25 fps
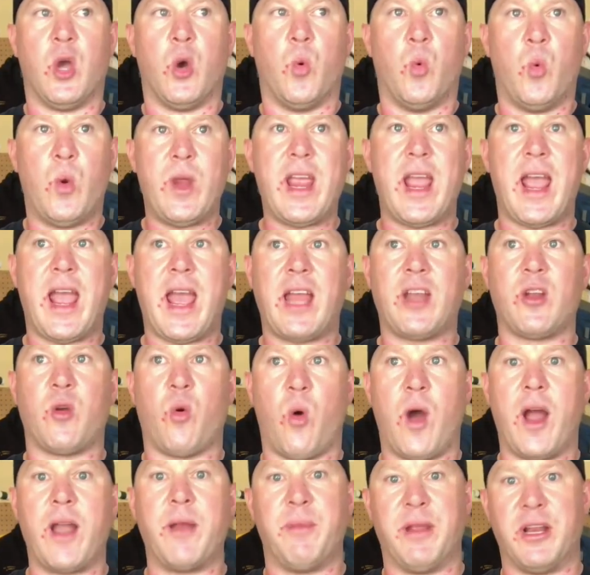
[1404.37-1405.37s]
we had
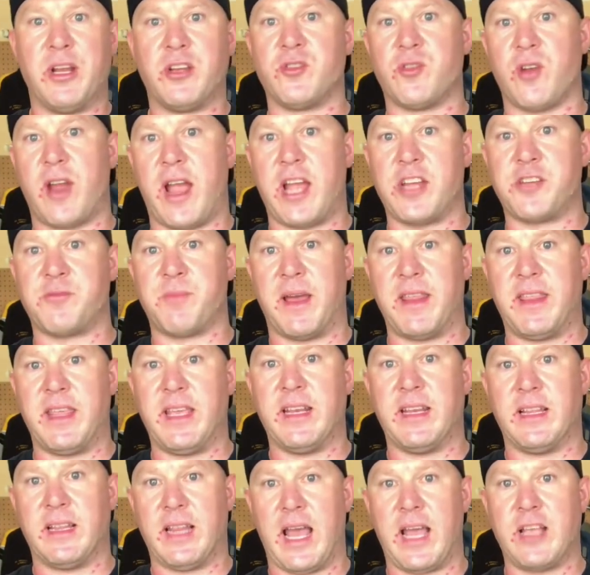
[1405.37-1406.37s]
quite a bit of trash by the
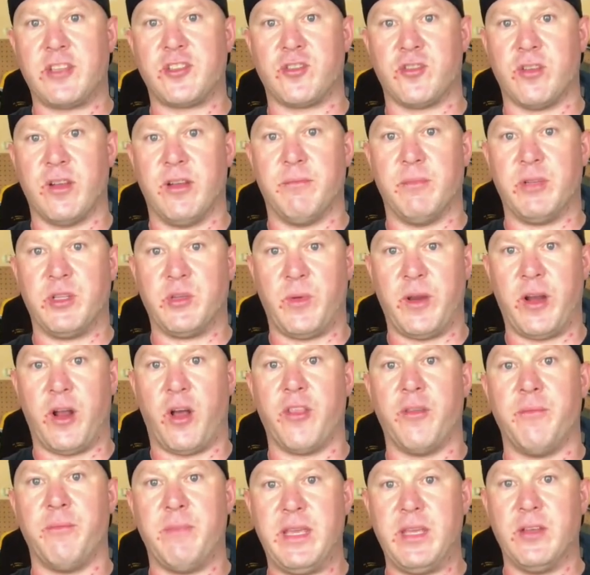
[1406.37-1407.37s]
end of the last trip between
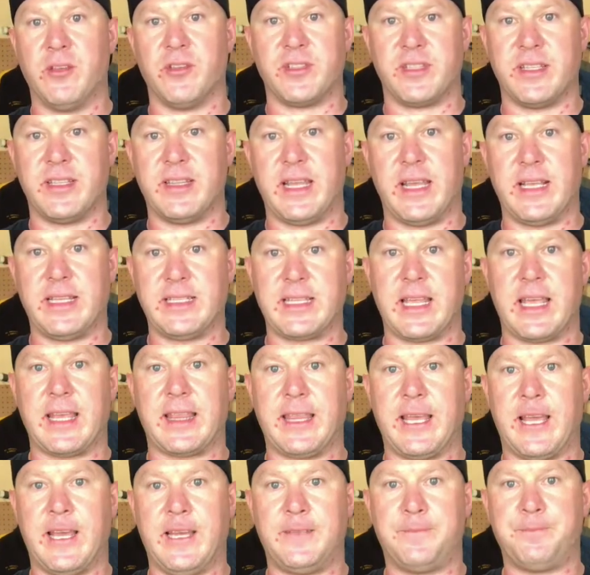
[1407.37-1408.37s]
all the meals and things like
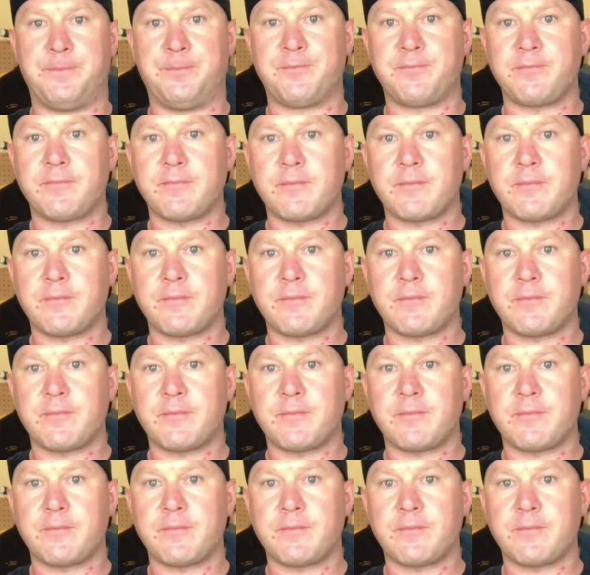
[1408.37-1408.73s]
that.